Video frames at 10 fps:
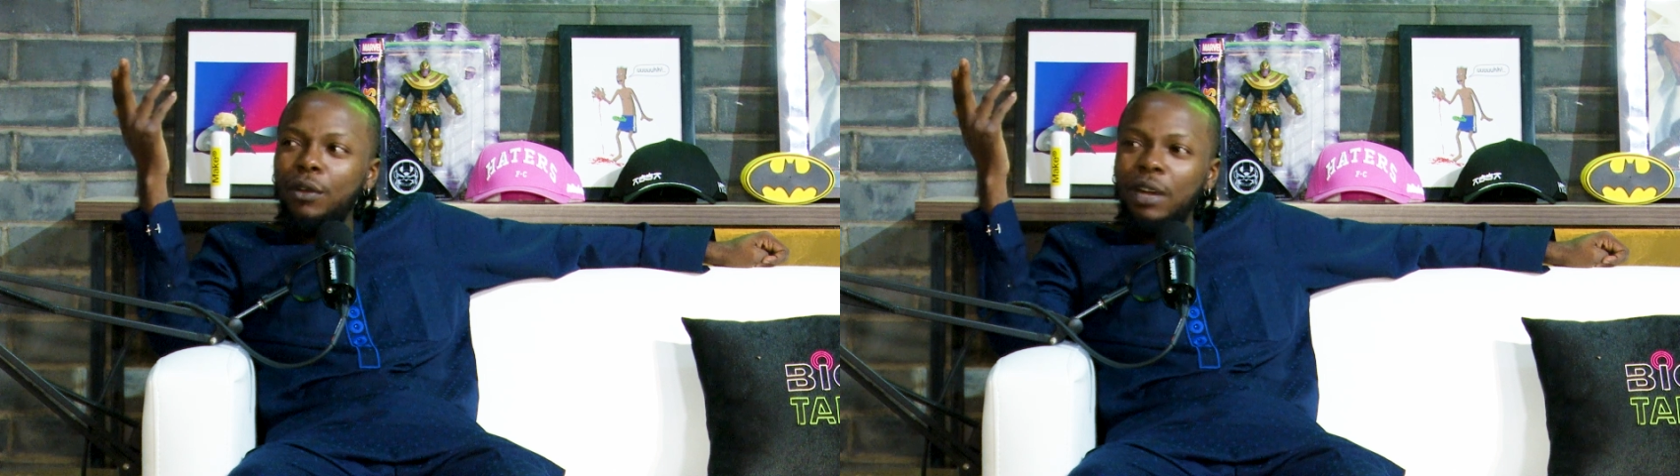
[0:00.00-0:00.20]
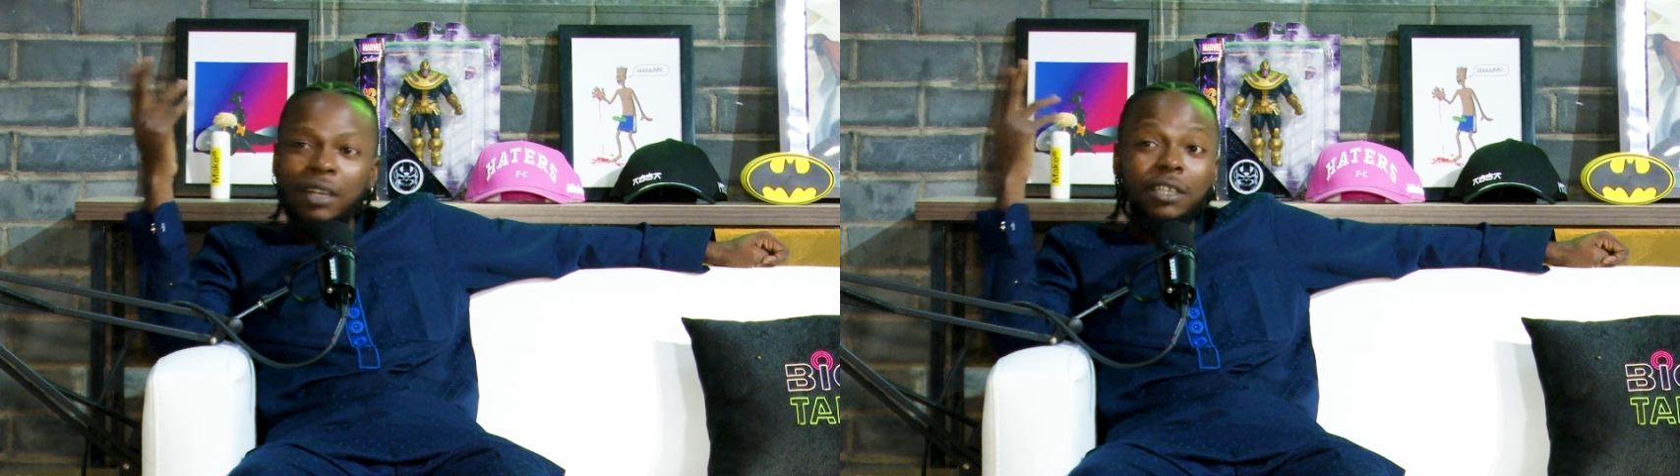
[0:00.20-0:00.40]

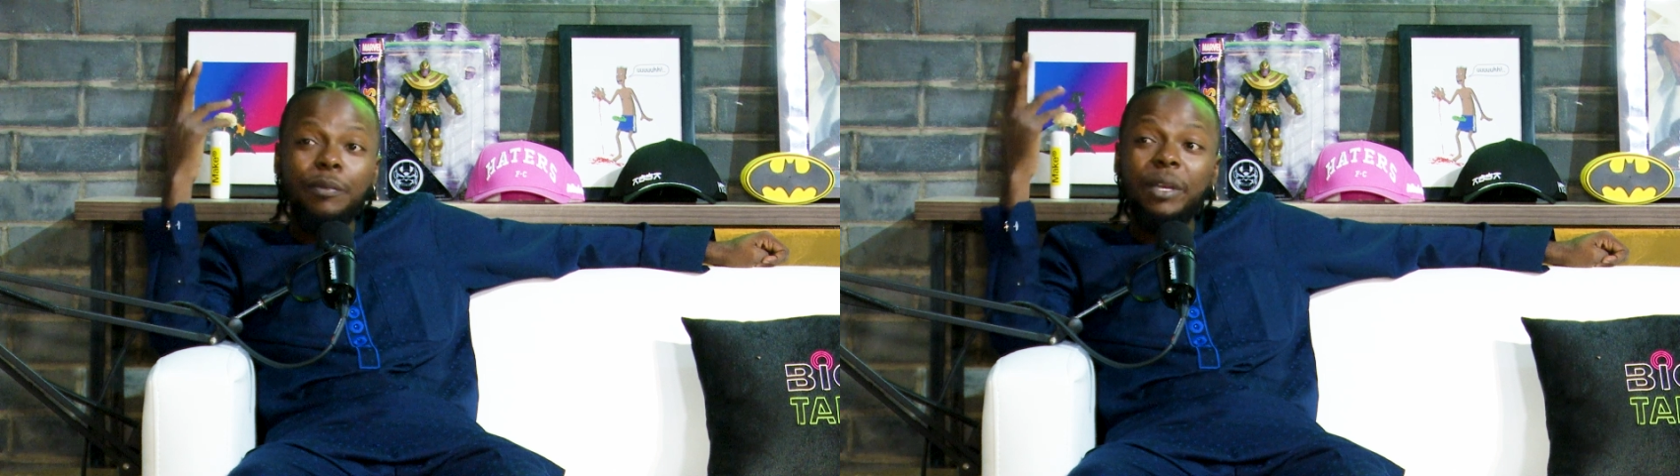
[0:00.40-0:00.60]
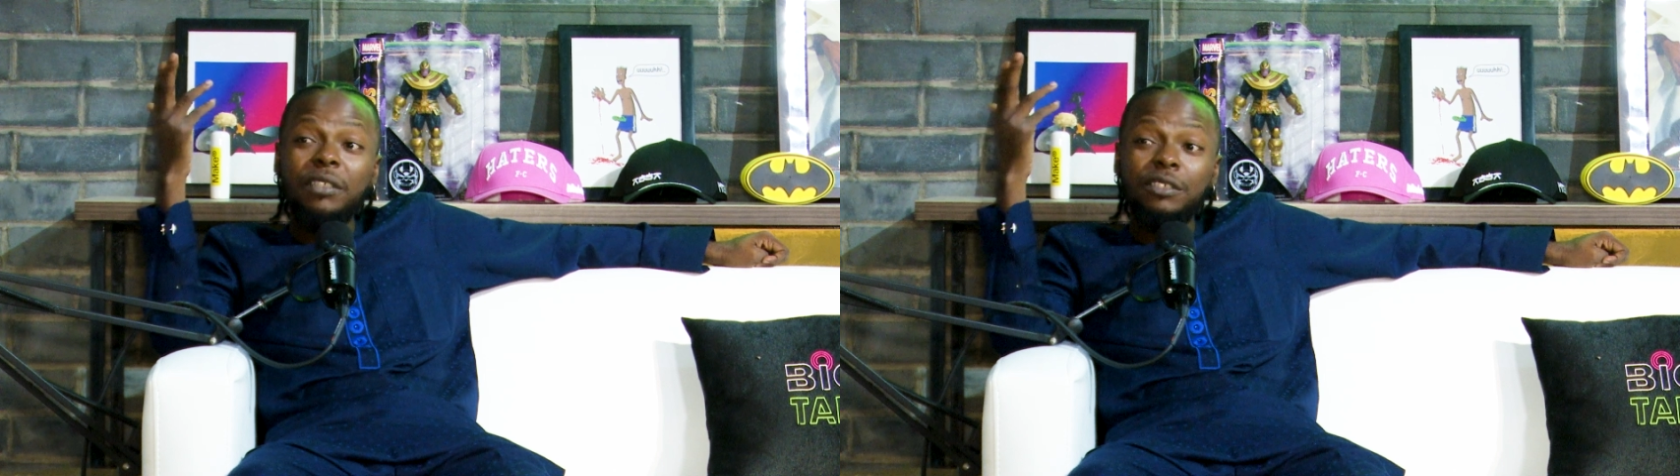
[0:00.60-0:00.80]
I
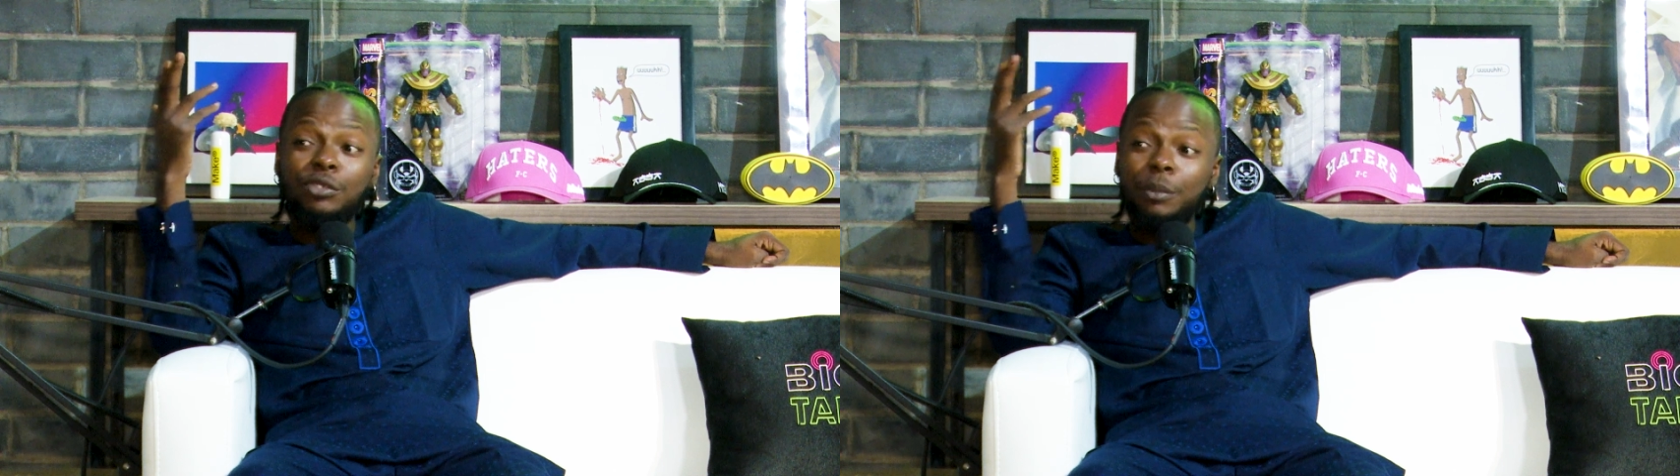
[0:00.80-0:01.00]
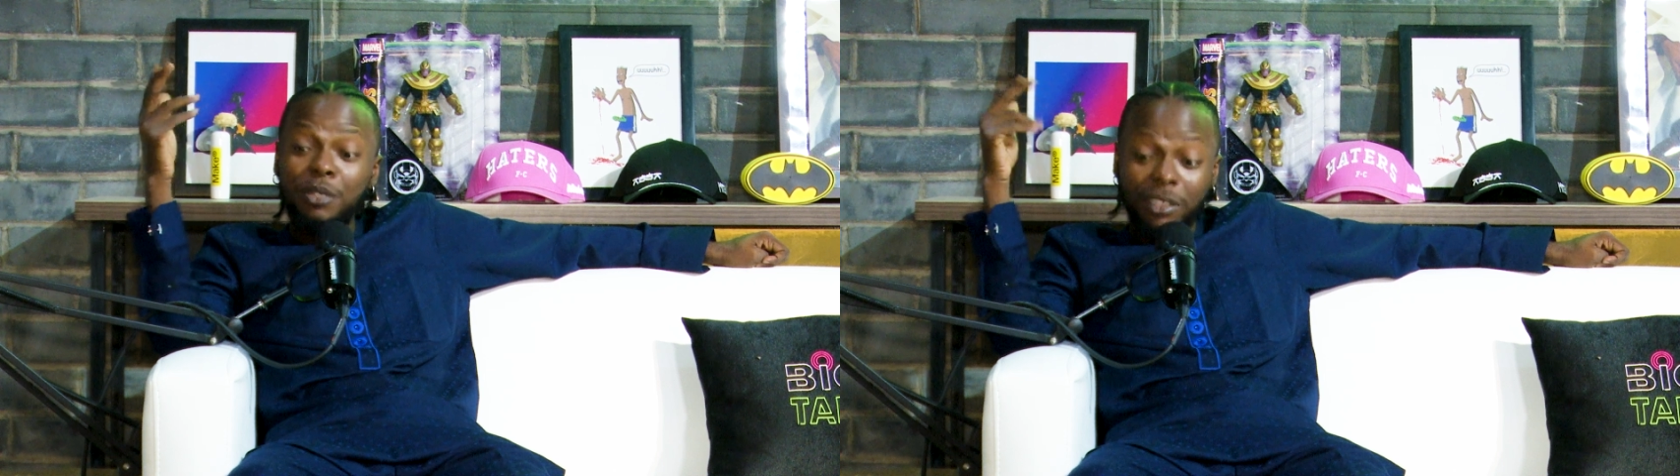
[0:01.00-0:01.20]
couldn't make the
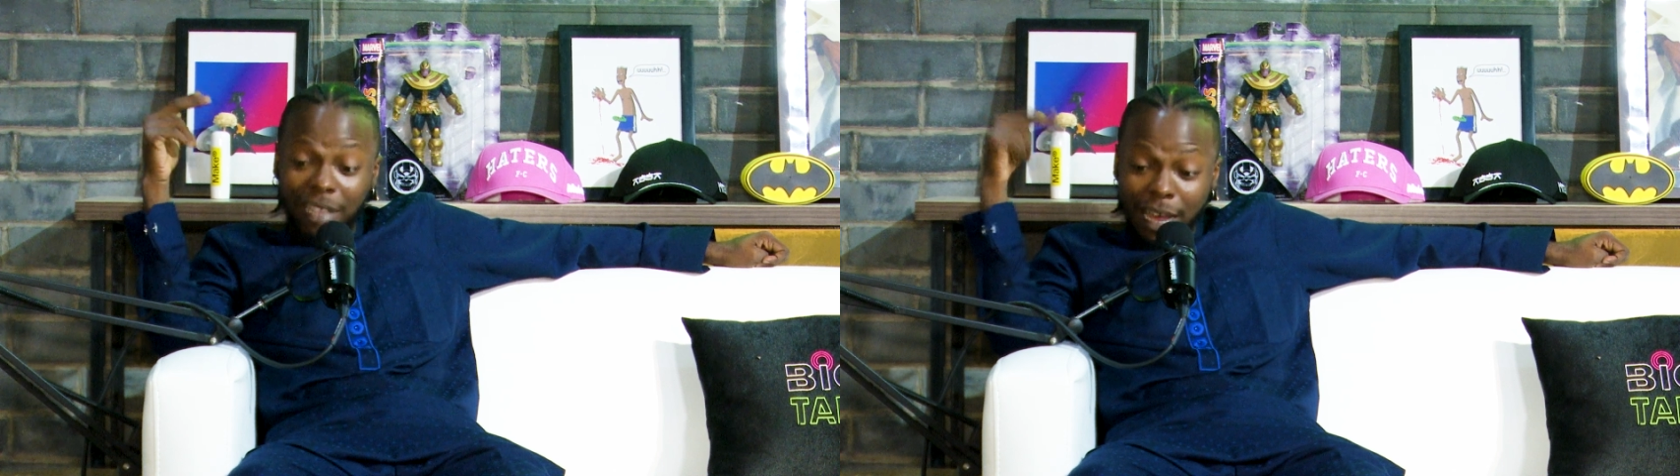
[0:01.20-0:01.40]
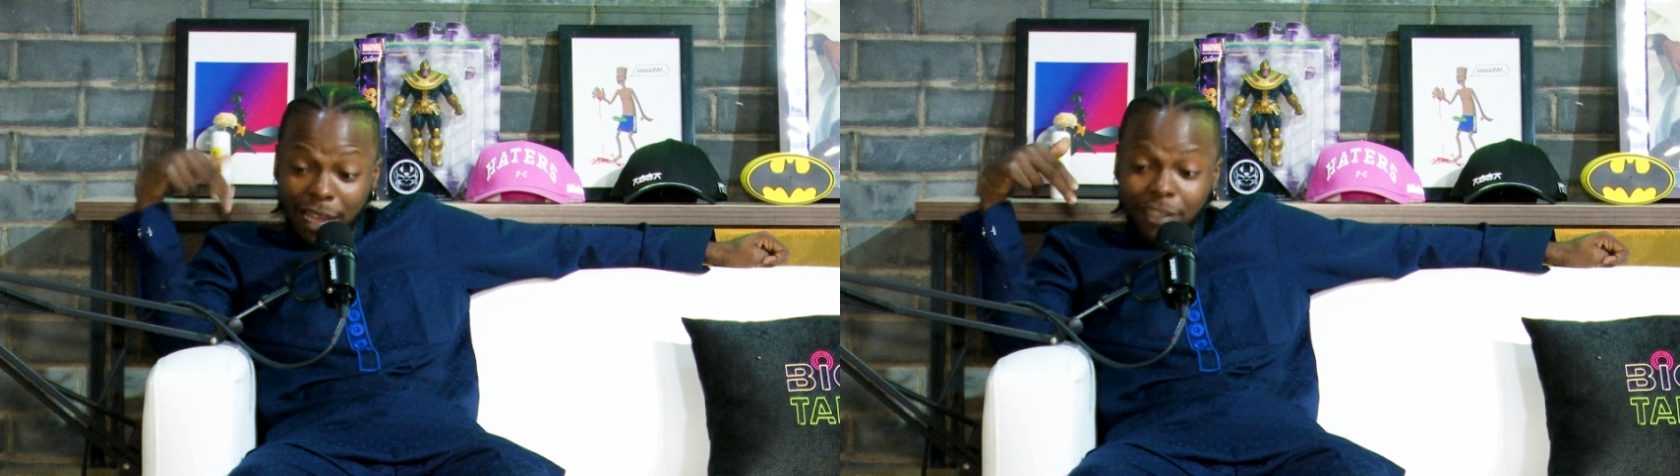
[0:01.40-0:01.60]
trip because
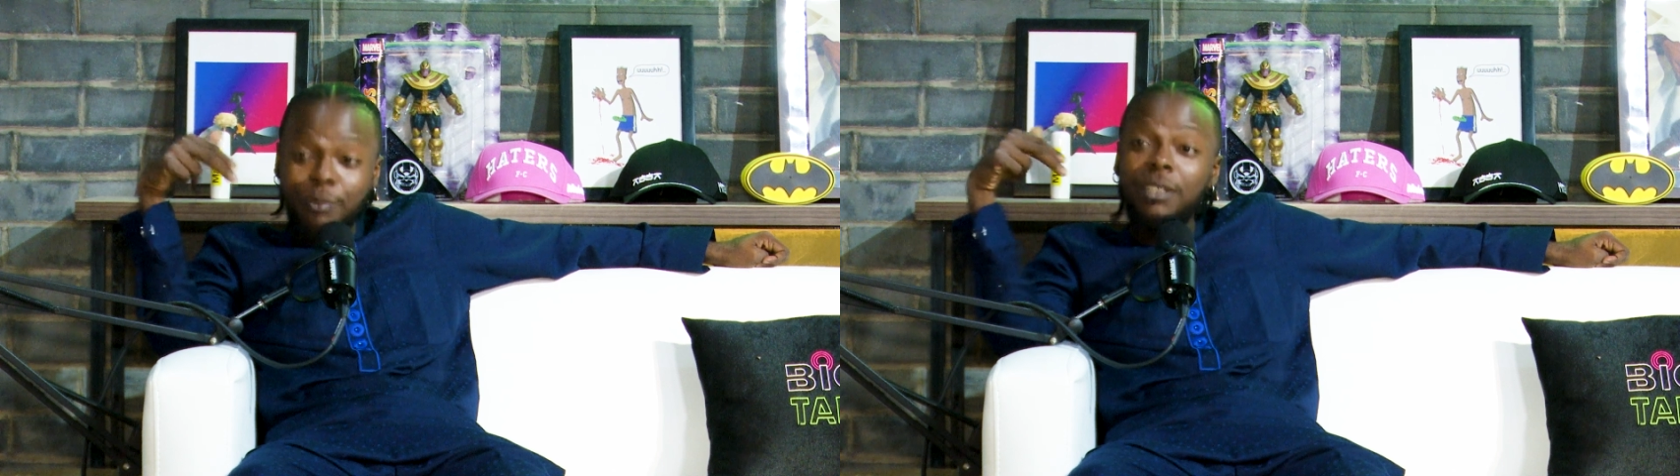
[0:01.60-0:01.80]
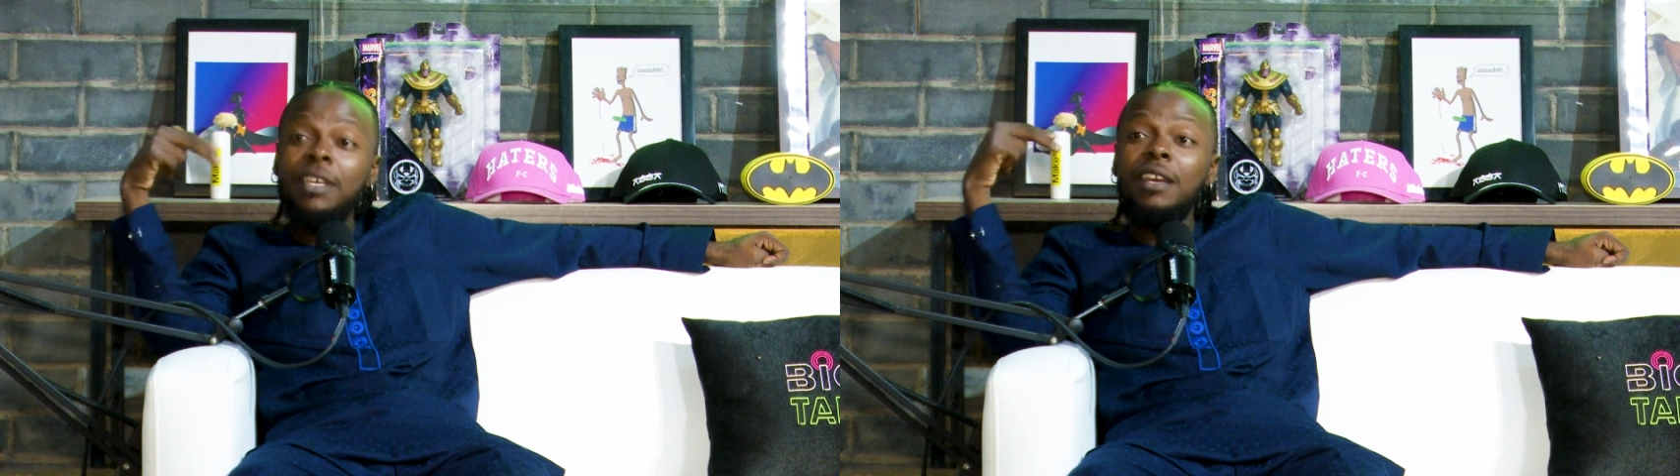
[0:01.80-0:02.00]
I had
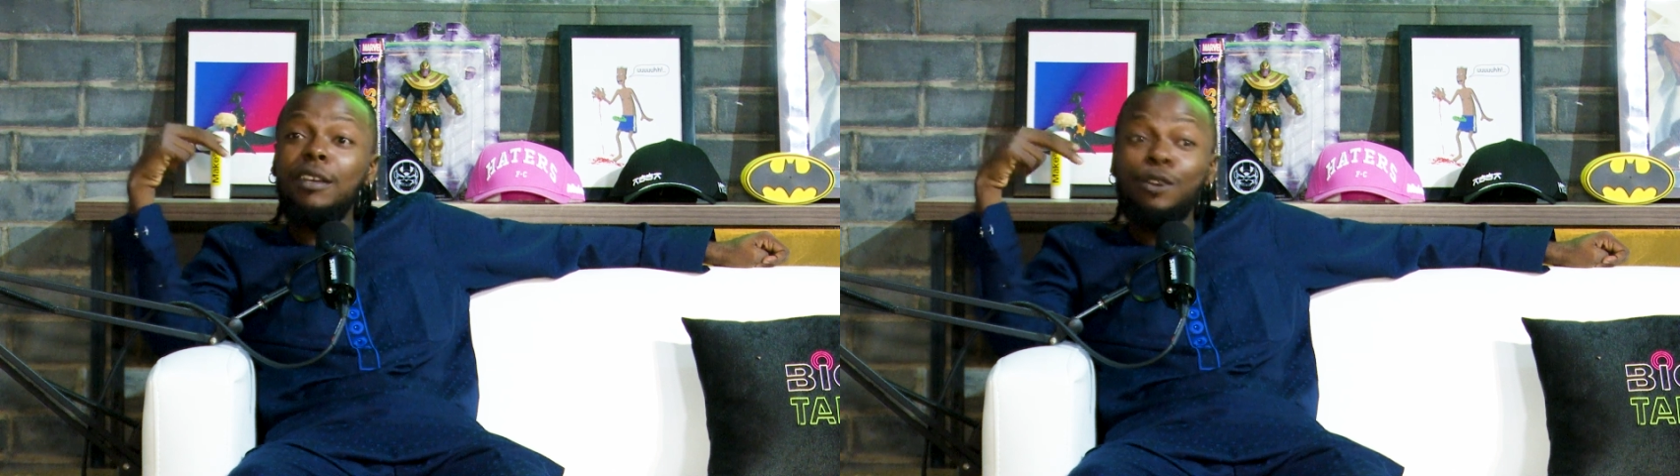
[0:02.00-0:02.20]
to be here.